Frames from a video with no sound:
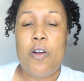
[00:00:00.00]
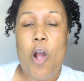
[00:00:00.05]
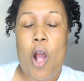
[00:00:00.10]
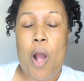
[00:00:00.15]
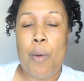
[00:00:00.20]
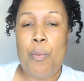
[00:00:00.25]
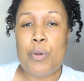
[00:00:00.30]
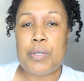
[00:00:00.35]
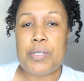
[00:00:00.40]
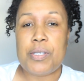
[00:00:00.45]

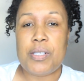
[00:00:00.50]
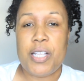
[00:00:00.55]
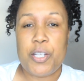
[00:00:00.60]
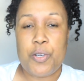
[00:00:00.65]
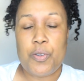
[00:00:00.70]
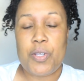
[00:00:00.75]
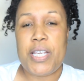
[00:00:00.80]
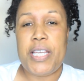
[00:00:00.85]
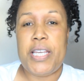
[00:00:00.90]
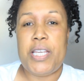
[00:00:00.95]
Almost
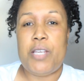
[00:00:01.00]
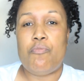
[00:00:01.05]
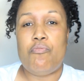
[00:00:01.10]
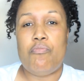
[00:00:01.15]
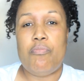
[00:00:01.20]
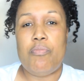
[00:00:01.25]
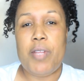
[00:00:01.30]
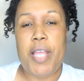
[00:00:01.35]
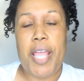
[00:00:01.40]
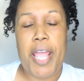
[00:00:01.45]
literally
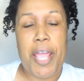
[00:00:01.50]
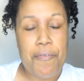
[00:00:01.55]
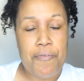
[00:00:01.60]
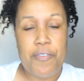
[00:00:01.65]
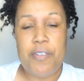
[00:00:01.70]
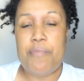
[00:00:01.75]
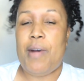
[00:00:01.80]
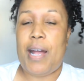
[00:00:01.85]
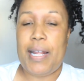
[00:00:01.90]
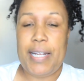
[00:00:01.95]

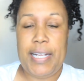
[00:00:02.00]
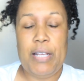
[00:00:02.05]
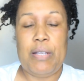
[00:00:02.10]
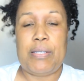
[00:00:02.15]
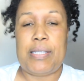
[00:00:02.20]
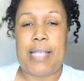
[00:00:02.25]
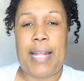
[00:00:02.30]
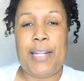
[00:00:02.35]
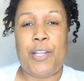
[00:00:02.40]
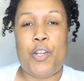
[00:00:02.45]
everybody
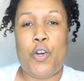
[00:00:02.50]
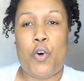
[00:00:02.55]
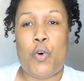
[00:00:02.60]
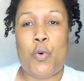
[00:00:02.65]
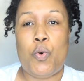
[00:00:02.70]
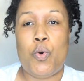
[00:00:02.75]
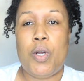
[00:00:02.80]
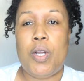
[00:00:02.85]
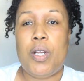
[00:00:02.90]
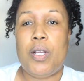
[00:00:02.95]
else I
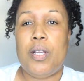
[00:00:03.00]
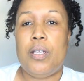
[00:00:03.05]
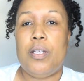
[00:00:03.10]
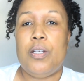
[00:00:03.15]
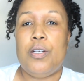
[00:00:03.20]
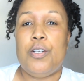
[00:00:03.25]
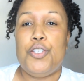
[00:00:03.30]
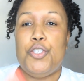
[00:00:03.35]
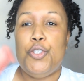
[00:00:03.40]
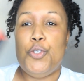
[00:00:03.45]
know
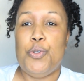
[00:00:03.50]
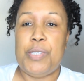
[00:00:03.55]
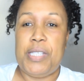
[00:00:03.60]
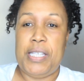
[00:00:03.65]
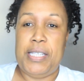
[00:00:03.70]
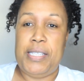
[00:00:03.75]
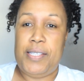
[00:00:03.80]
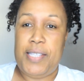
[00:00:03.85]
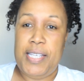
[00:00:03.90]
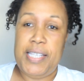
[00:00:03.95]

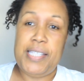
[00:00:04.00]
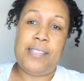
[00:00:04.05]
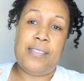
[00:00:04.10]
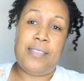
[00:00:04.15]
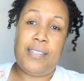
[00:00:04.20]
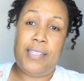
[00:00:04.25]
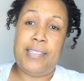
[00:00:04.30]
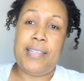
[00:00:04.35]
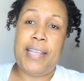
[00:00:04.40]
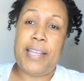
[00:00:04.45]
uses this
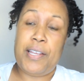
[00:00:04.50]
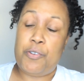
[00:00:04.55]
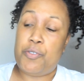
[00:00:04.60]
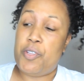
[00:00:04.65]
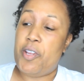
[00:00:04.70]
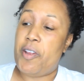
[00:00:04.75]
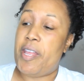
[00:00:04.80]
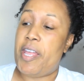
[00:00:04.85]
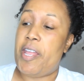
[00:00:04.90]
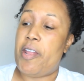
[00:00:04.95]
to detangle
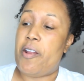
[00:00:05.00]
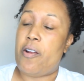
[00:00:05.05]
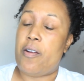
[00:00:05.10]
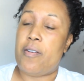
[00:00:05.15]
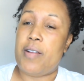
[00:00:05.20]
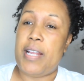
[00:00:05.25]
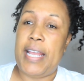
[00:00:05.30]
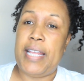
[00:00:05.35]
their hair.